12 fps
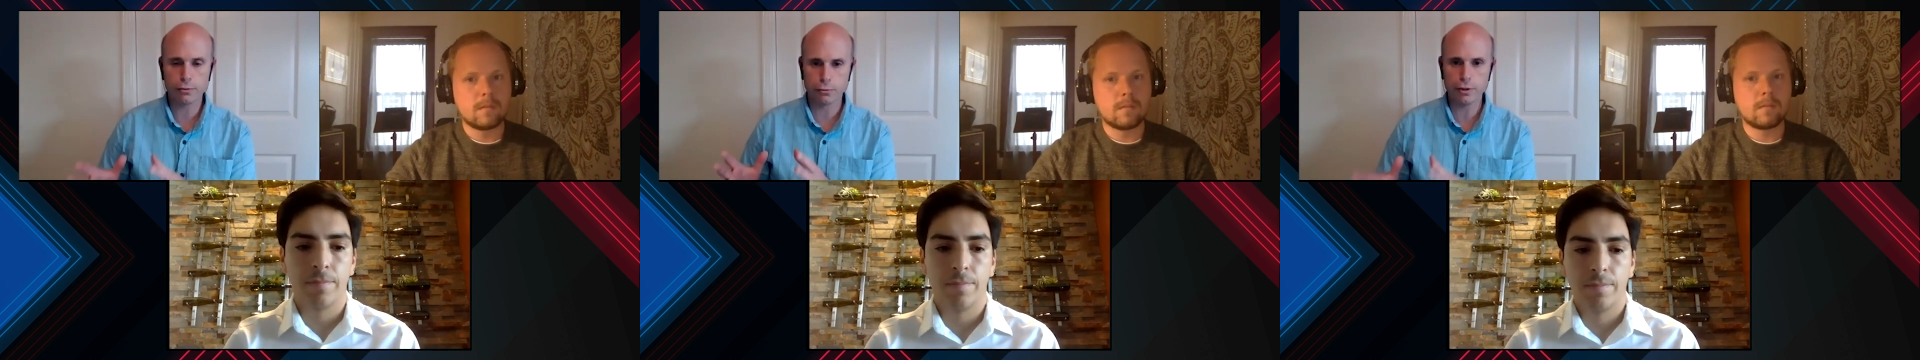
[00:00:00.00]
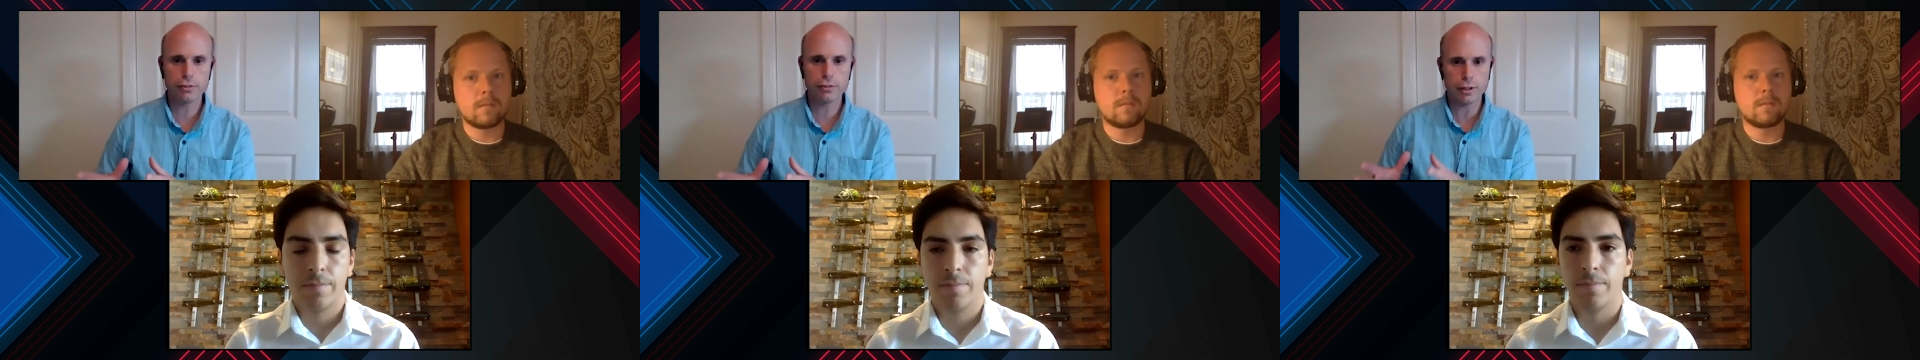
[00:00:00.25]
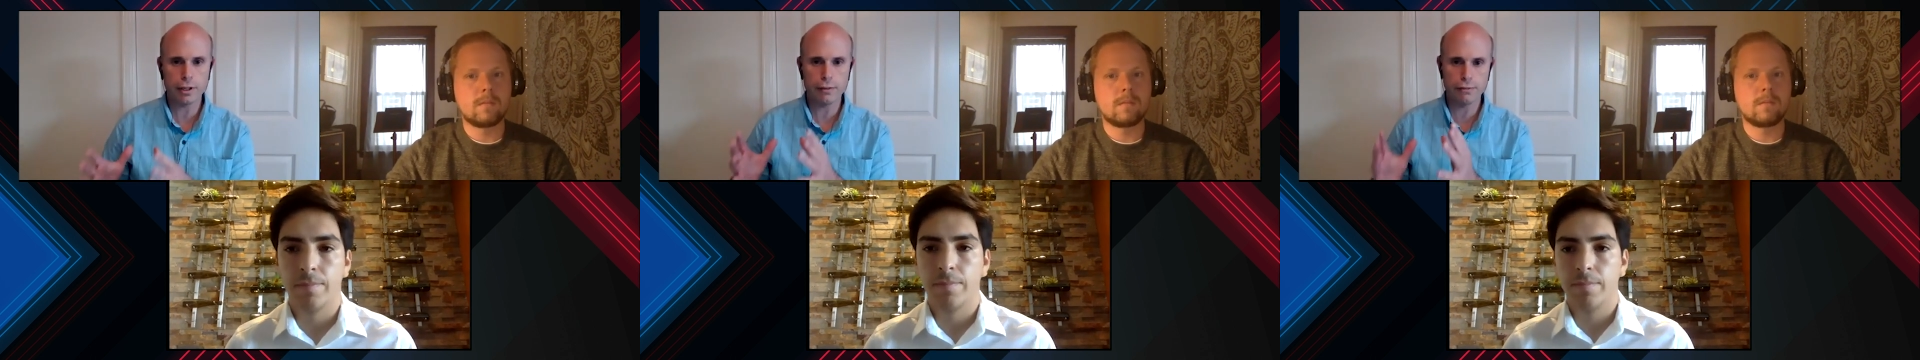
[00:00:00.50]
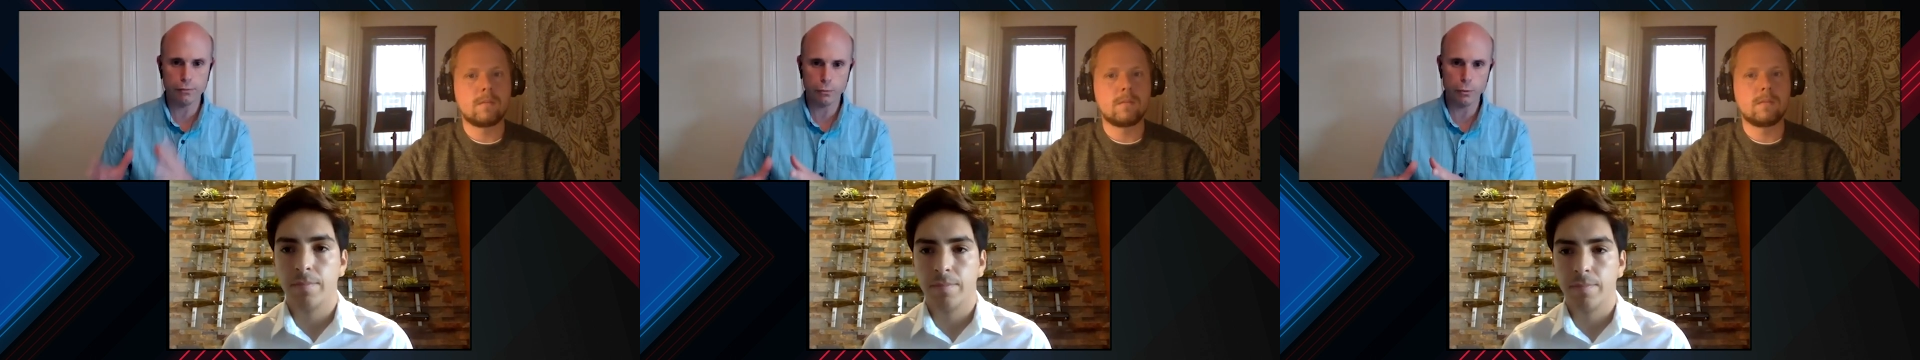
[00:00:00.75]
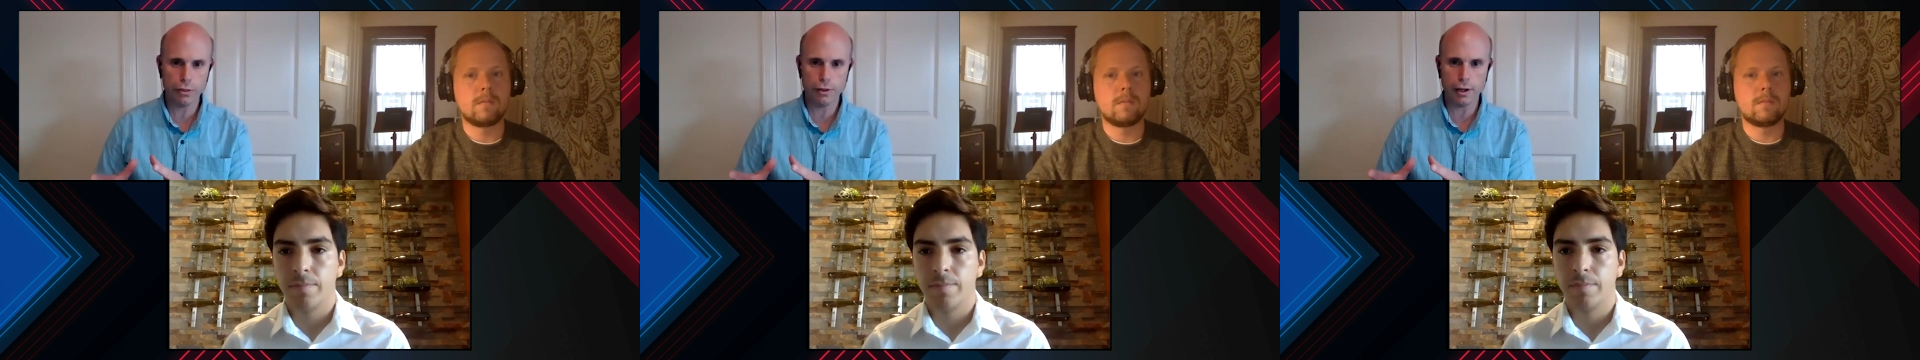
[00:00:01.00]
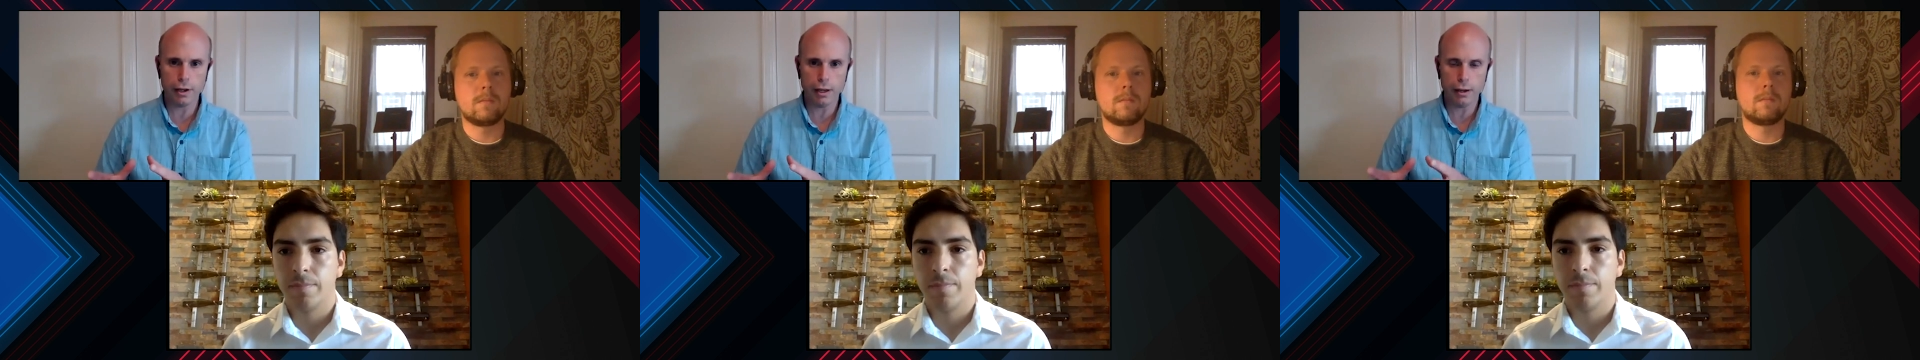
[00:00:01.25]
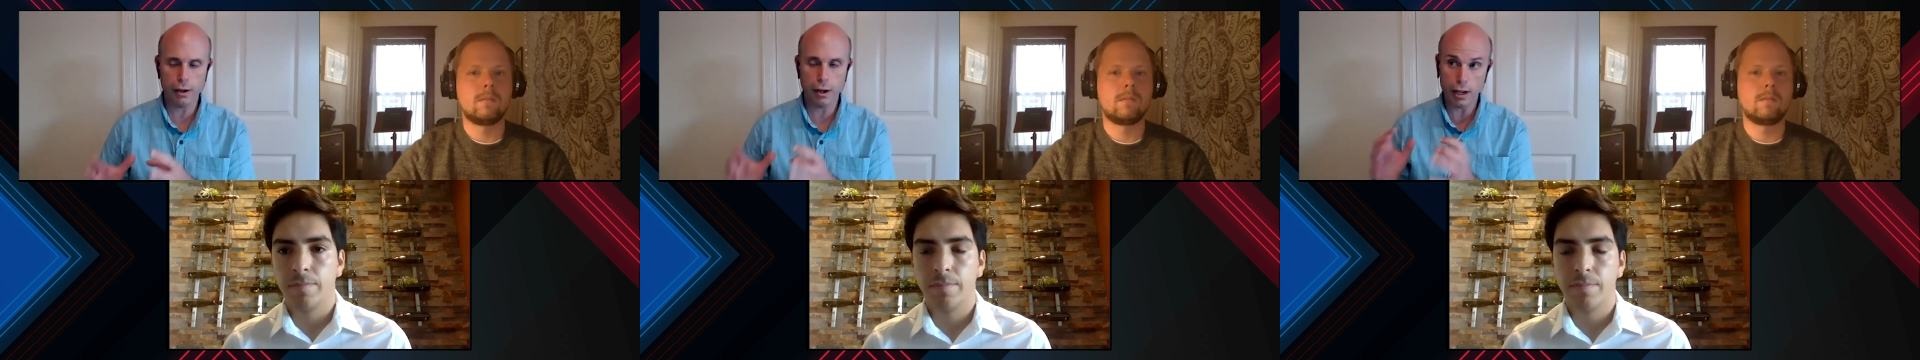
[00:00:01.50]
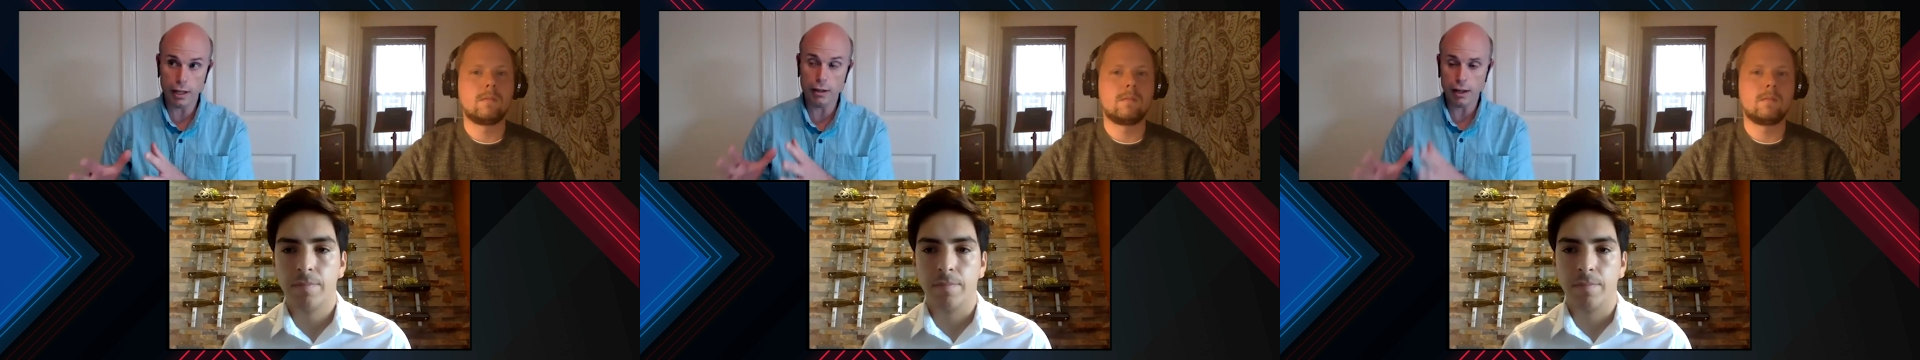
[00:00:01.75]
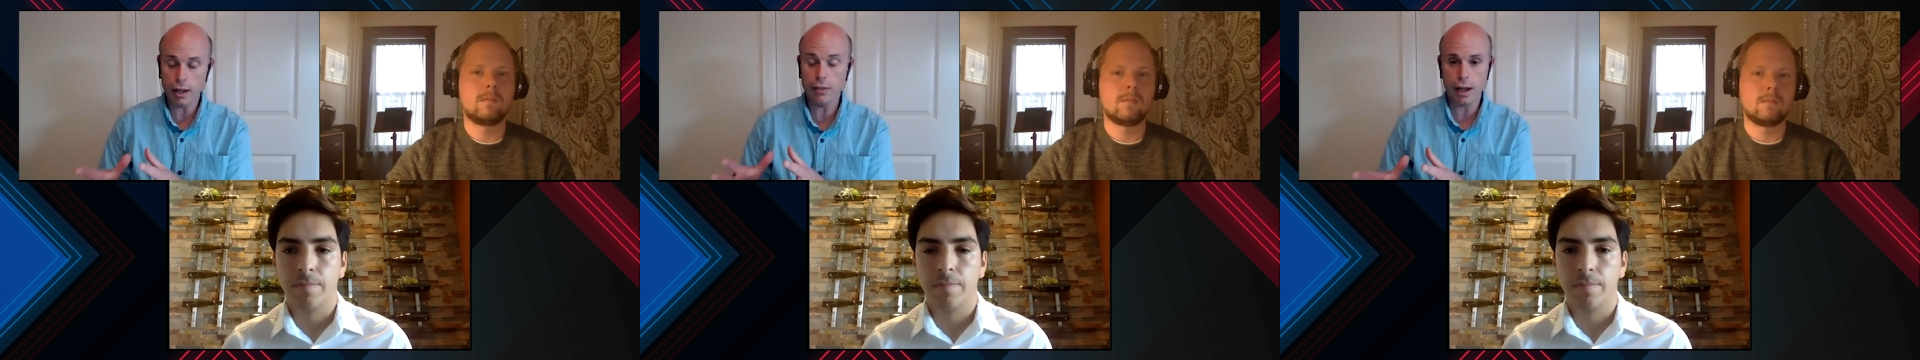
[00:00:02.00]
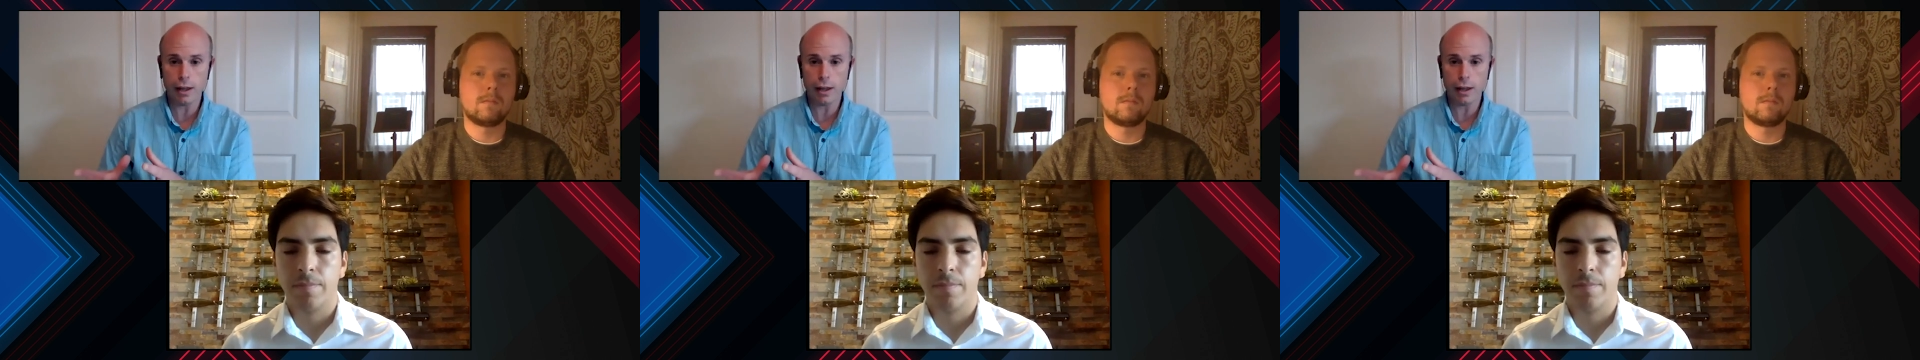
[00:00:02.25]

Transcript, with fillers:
Speaker 1: recently with the, uh, in, in The